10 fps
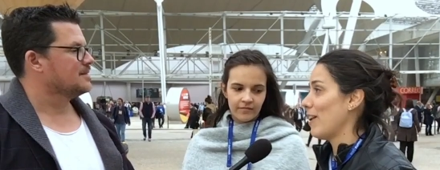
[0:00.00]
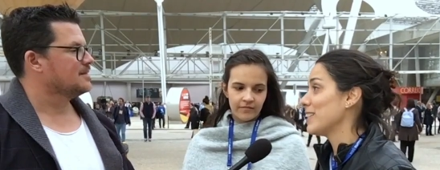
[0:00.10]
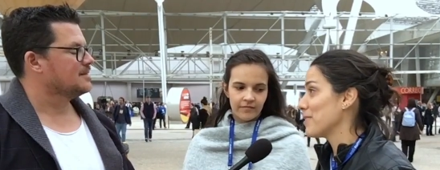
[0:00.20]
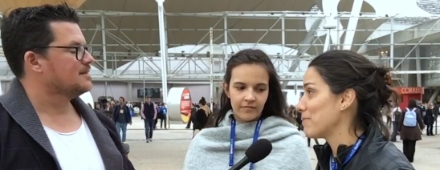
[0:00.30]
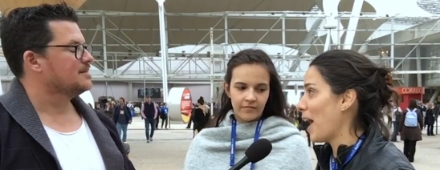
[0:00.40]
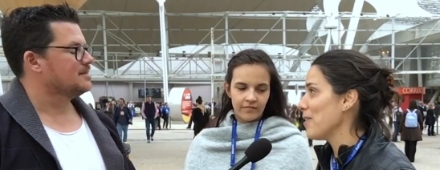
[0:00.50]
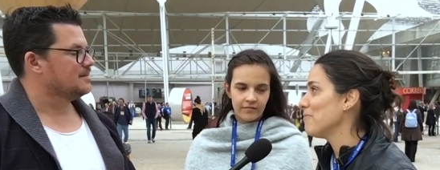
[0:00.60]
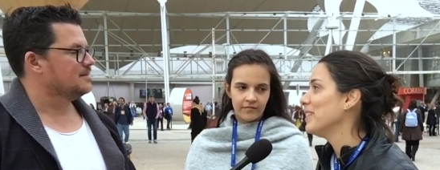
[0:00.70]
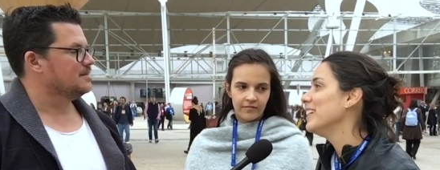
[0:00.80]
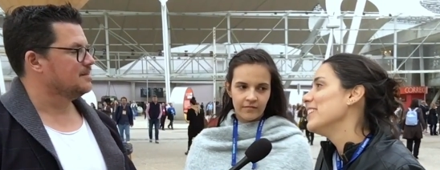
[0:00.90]
Speaker 1: find some time
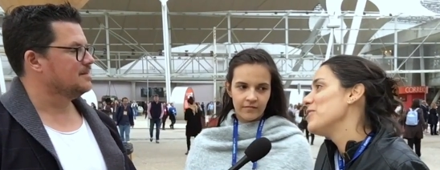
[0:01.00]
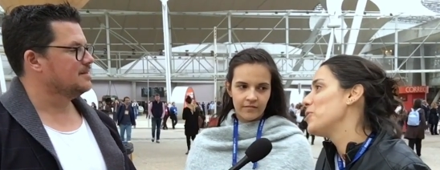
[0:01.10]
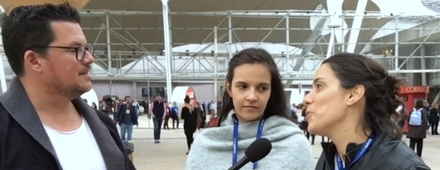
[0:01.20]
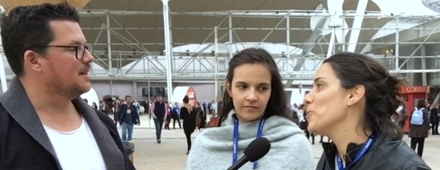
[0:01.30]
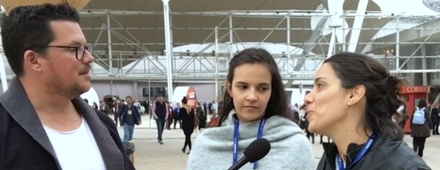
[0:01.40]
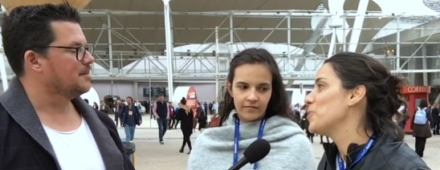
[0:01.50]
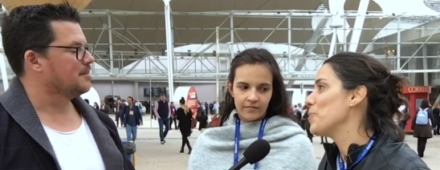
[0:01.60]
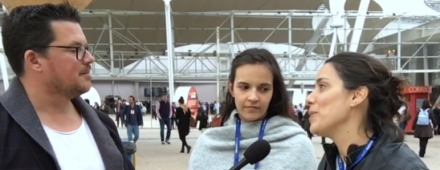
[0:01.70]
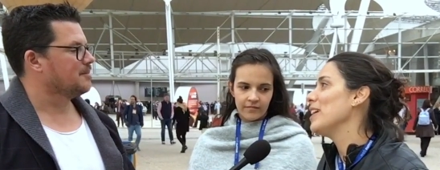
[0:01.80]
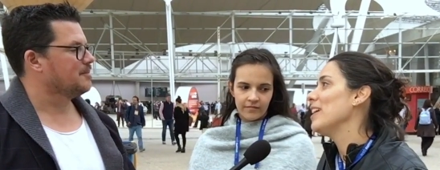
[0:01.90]
to yeah. to
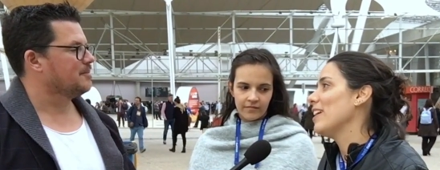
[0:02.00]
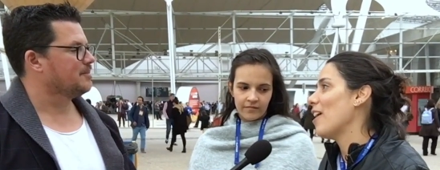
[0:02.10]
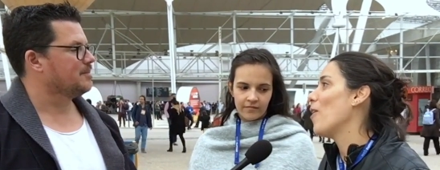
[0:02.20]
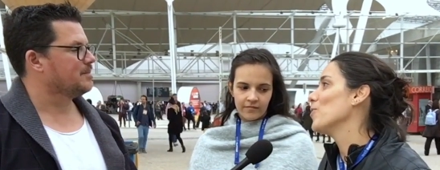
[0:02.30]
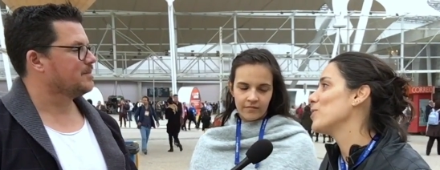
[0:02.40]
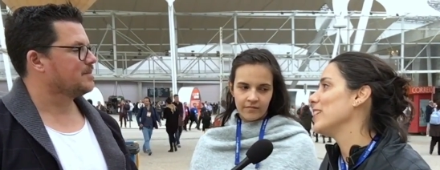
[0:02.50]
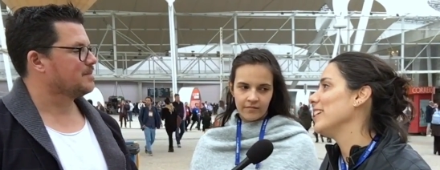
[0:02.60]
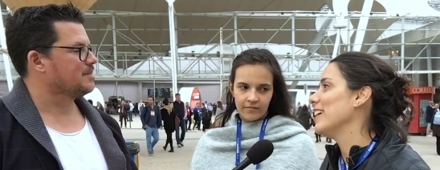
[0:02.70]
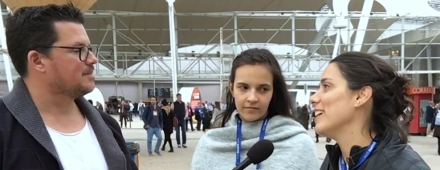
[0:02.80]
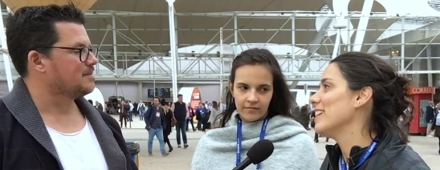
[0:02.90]
be
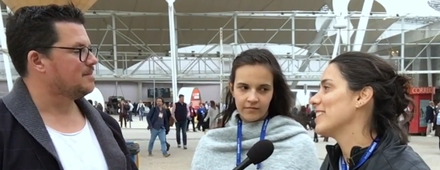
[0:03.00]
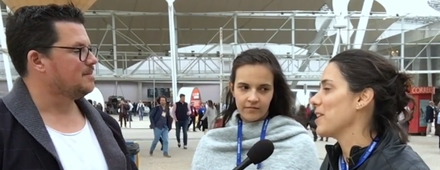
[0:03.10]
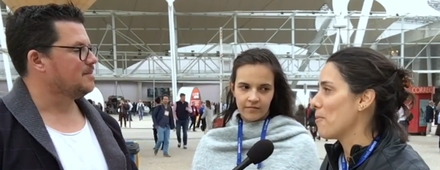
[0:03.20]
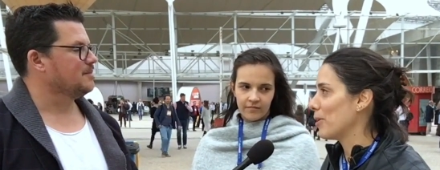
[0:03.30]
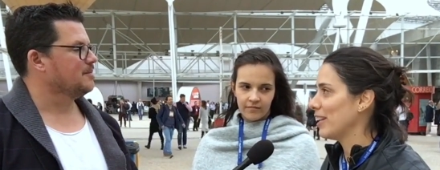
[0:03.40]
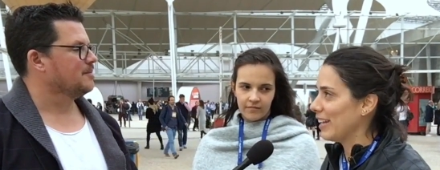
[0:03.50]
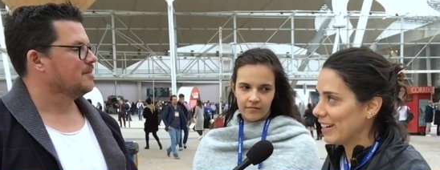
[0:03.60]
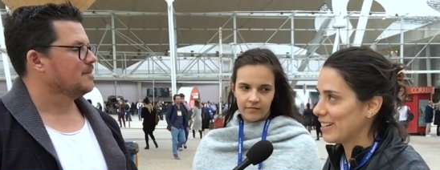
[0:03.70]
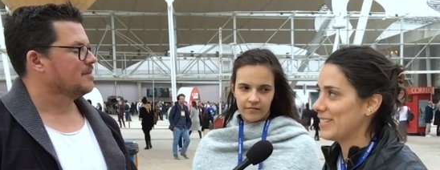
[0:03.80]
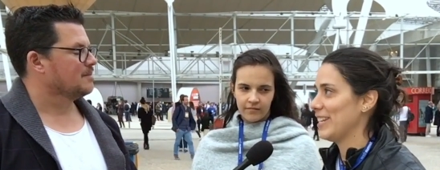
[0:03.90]
hosting uh, someone in
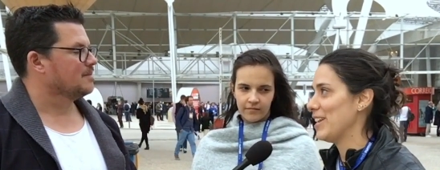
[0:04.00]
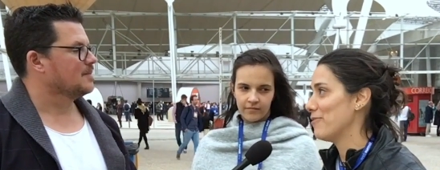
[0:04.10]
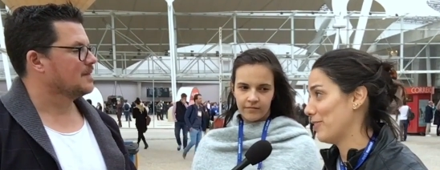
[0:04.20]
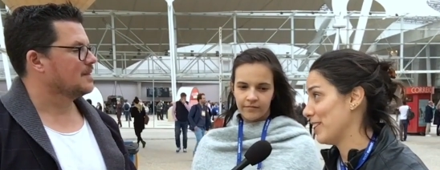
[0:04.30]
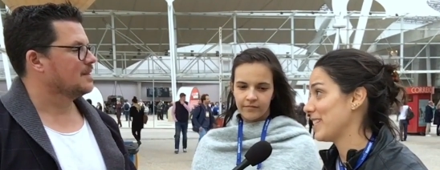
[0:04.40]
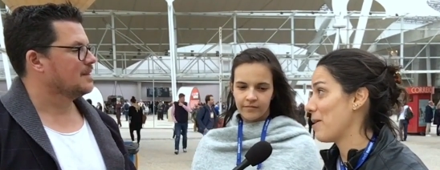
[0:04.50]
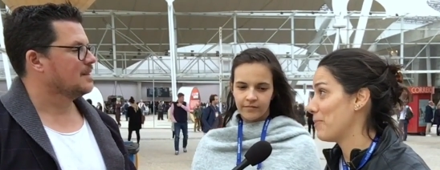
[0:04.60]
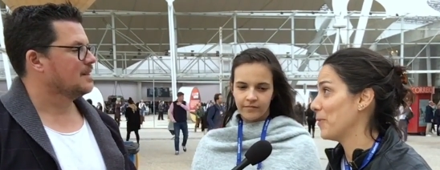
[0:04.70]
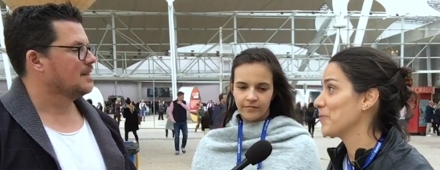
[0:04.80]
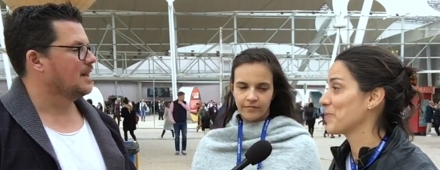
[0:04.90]
her city, for
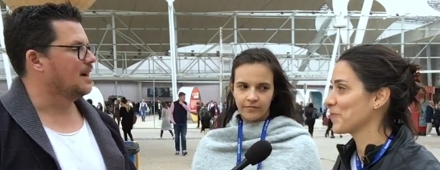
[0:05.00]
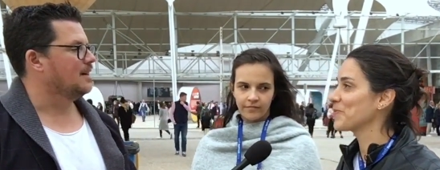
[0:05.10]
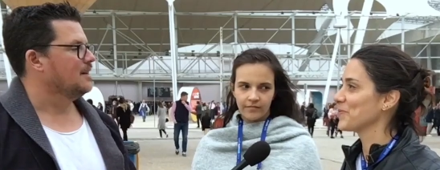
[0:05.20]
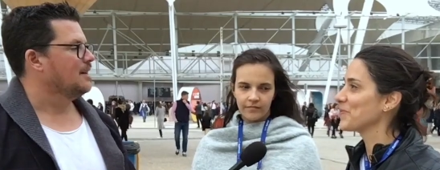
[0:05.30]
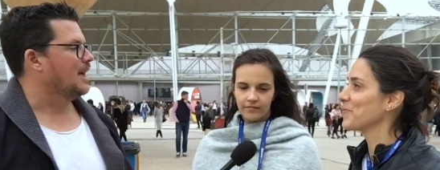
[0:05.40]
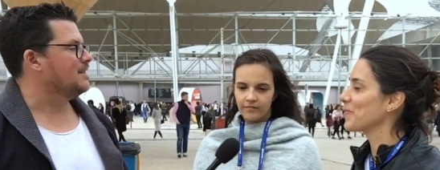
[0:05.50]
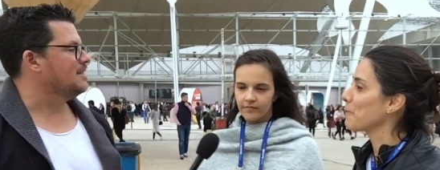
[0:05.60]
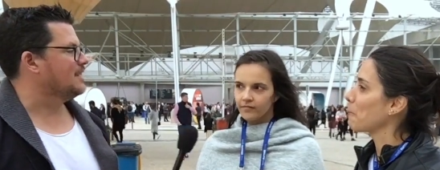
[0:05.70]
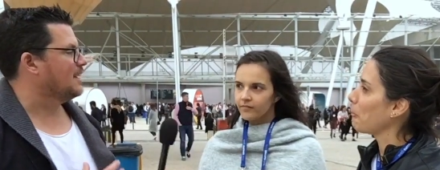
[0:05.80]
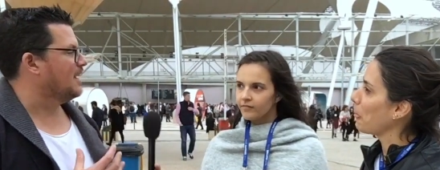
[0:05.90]
example. Yeah.
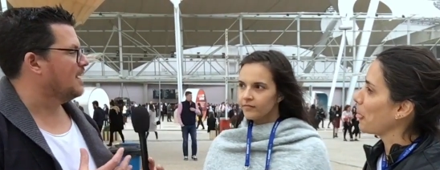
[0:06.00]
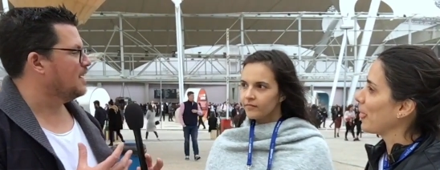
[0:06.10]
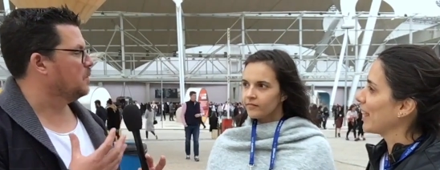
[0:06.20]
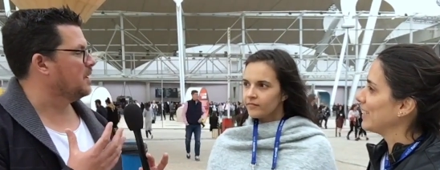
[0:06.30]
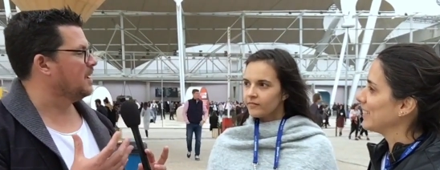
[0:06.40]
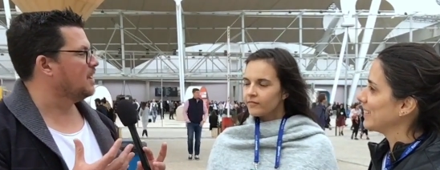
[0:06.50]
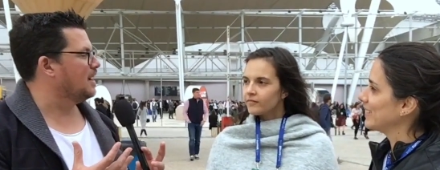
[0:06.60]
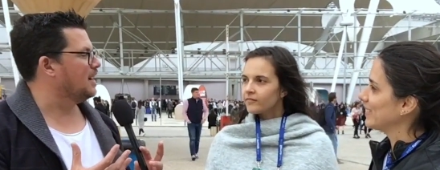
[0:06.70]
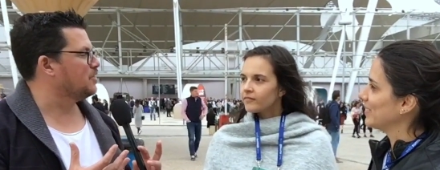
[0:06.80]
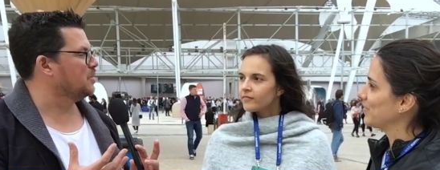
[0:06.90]
Speaker 2: And uh, looking
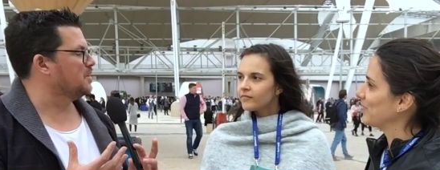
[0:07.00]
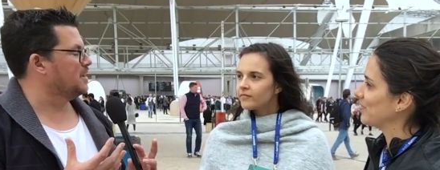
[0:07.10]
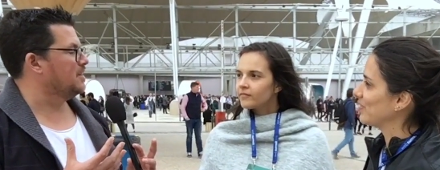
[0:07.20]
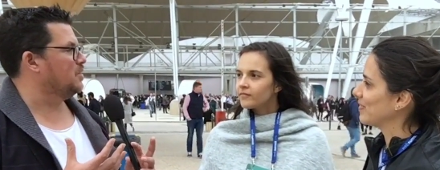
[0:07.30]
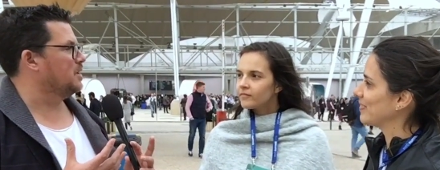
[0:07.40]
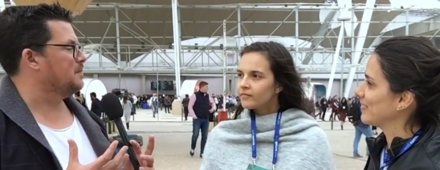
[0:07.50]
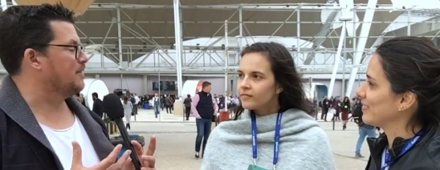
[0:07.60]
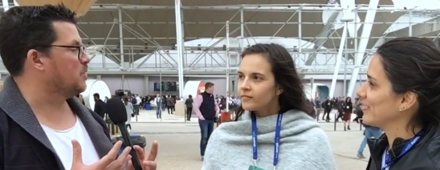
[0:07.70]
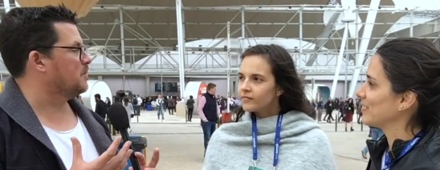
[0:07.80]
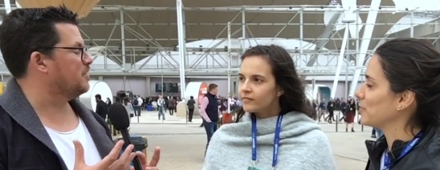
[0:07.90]
uh, to the, to the
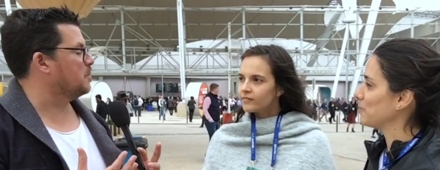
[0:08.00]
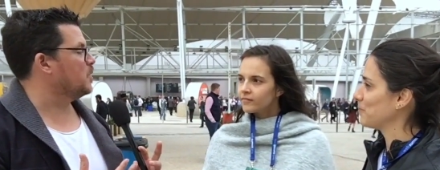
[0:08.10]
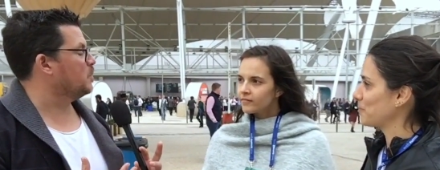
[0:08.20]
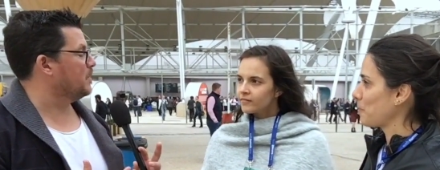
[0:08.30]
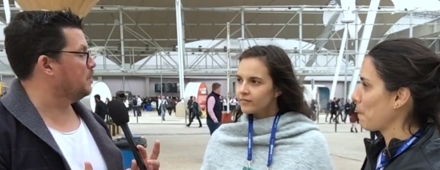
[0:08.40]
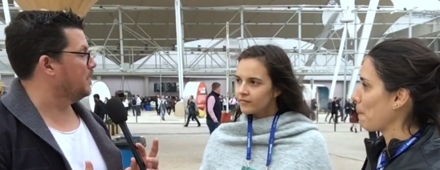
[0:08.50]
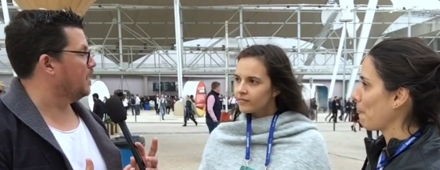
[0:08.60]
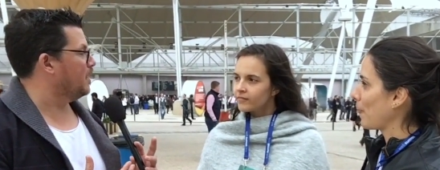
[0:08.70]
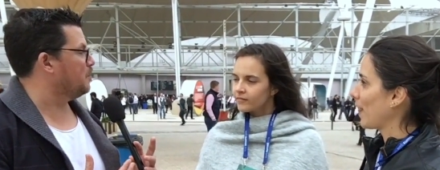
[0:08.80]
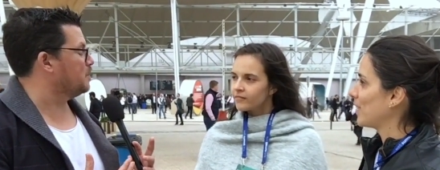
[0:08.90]
platform from your
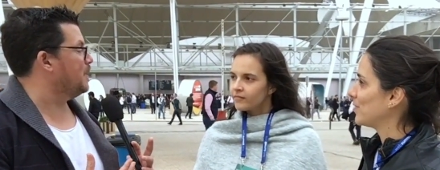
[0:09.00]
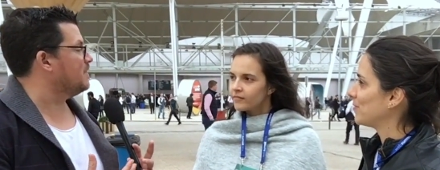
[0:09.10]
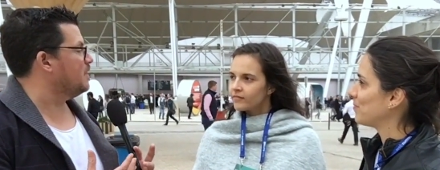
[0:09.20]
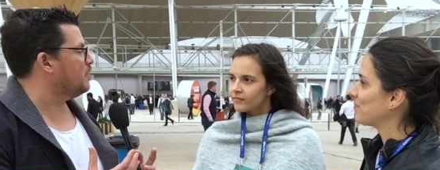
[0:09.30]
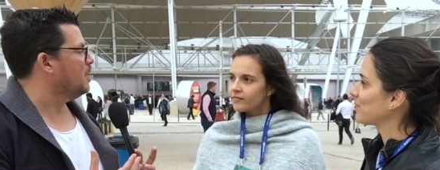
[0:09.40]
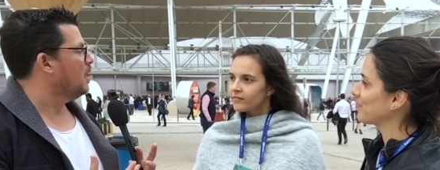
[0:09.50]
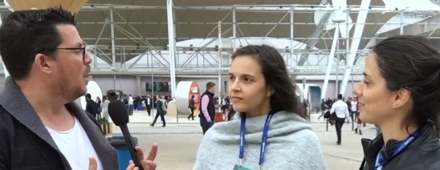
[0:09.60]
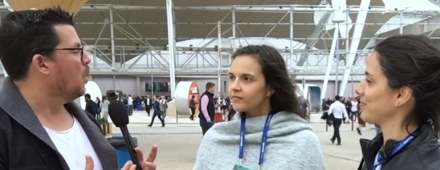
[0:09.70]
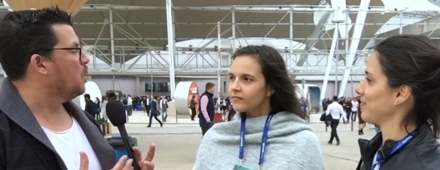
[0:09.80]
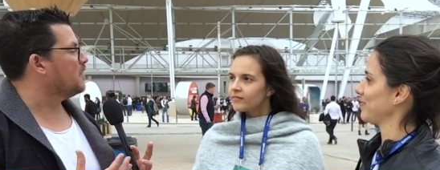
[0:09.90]
uh, perspective,
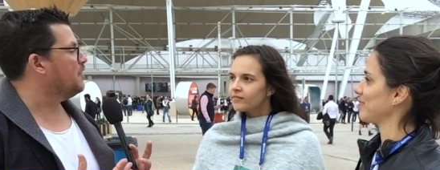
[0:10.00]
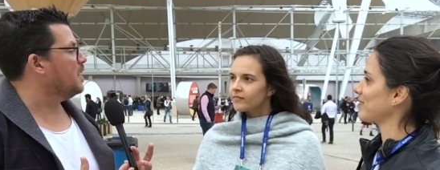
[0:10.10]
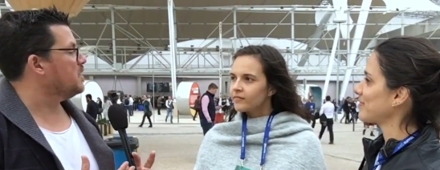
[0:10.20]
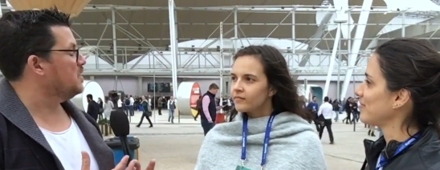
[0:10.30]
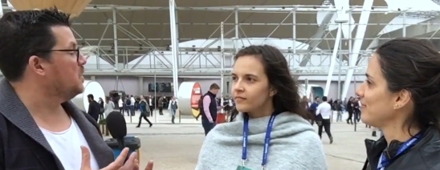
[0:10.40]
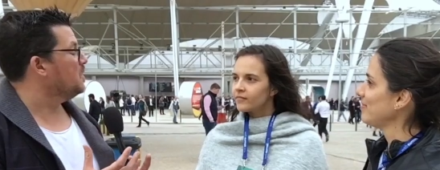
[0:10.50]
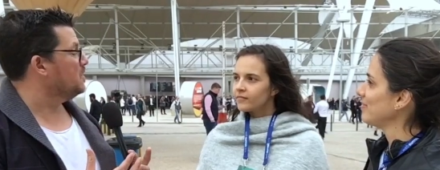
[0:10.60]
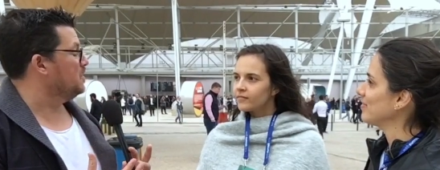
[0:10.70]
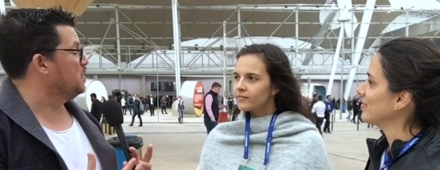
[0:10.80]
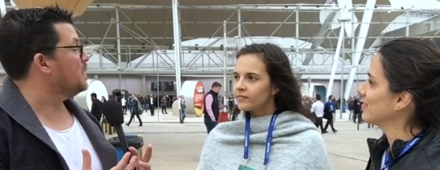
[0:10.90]
what value do
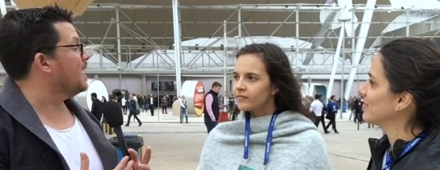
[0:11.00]
you do you